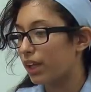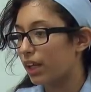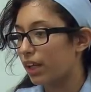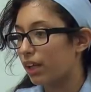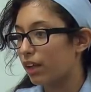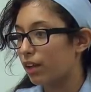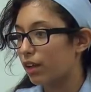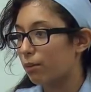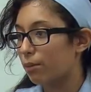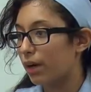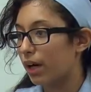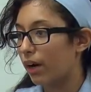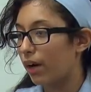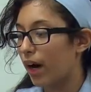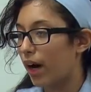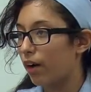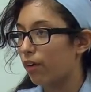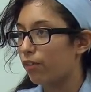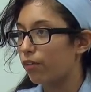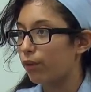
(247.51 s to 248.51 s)
things about
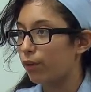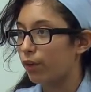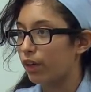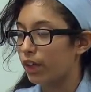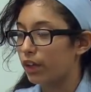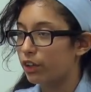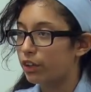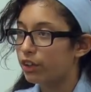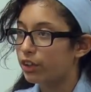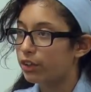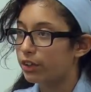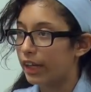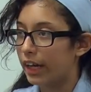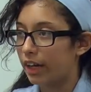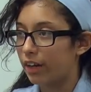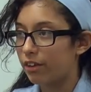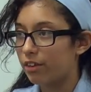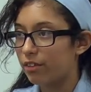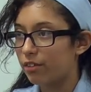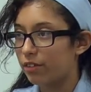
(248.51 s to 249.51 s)
how food gets
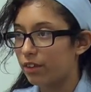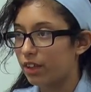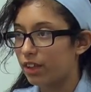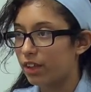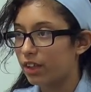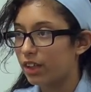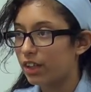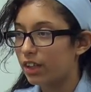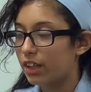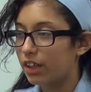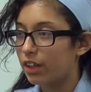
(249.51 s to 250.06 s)
transferred